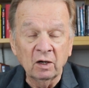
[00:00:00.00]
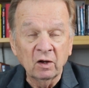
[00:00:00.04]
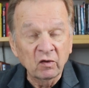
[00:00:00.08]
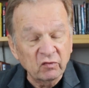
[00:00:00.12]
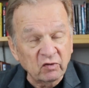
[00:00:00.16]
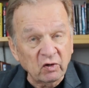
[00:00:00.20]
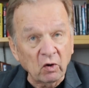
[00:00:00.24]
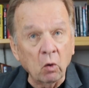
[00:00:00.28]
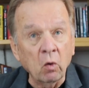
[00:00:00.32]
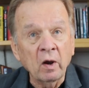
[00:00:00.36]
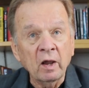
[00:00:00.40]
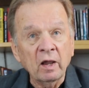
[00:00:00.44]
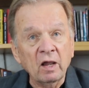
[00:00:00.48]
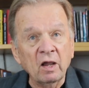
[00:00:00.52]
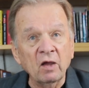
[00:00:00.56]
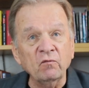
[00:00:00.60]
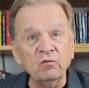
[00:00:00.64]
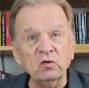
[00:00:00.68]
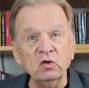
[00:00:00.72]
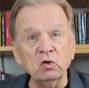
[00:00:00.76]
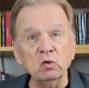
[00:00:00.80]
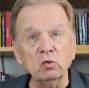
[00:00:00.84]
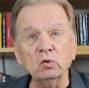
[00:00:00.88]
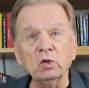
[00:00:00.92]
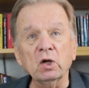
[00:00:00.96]
So if
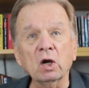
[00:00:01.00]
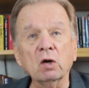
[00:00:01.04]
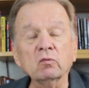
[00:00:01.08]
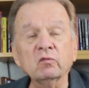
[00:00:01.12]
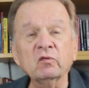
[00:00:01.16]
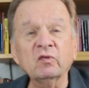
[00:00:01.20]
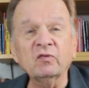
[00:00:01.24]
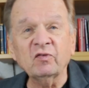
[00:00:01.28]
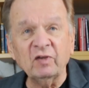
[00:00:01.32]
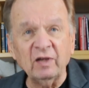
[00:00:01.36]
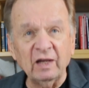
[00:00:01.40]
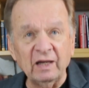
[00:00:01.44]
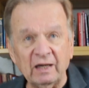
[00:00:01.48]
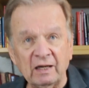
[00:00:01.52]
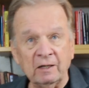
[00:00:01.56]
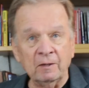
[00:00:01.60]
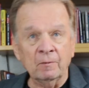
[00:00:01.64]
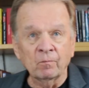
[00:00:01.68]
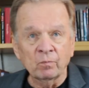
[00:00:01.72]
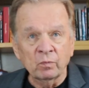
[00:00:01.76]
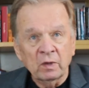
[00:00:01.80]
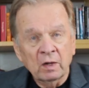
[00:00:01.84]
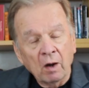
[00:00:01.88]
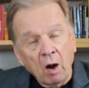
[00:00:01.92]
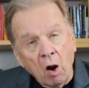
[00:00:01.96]
you don't see
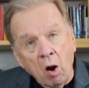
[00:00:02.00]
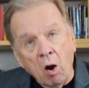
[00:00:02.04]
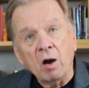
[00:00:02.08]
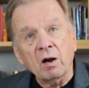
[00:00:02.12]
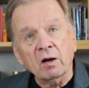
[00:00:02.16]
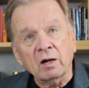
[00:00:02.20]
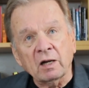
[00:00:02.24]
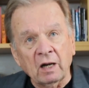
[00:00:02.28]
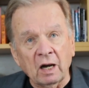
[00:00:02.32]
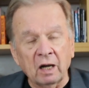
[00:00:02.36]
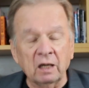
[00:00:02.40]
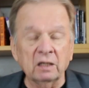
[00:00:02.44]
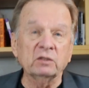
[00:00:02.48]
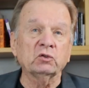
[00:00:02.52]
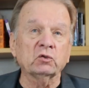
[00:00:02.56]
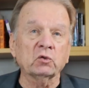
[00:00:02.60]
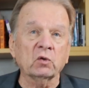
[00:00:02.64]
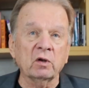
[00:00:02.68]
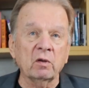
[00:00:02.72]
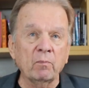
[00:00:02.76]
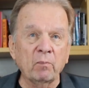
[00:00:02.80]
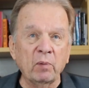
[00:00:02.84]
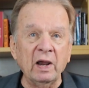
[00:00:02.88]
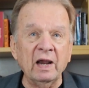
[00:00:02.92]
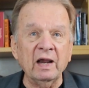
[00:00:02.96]
our
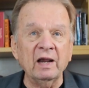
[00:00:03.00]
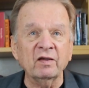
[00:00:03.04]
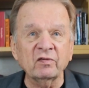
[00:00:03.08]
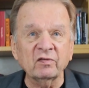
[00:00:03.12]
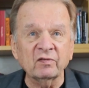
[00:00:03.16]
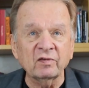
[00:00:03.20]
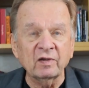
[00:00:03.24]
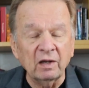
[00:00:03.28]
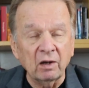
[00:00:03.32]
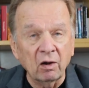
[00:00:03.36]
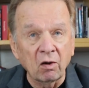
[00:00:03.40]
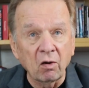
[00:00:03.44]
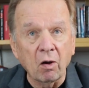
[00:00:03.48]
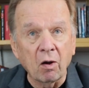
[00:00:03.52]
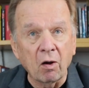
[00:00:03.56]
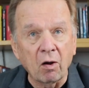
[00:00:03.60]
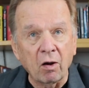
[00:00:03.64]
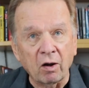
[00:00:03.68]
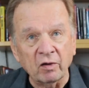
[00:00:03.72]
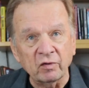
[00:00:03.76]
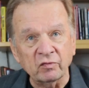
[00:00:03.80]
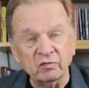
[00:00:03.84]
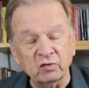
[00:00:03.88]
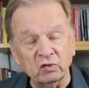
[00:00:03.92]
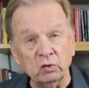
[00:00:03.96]
country passing
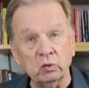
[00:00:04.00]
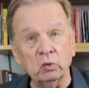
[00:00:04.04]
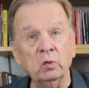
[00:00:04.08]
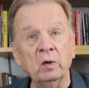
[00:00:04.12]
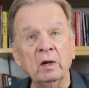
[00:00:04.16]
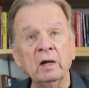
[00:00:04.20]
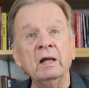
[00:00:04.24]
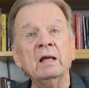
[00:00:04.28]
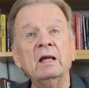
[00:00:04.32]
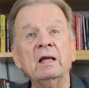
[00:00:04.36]
laws to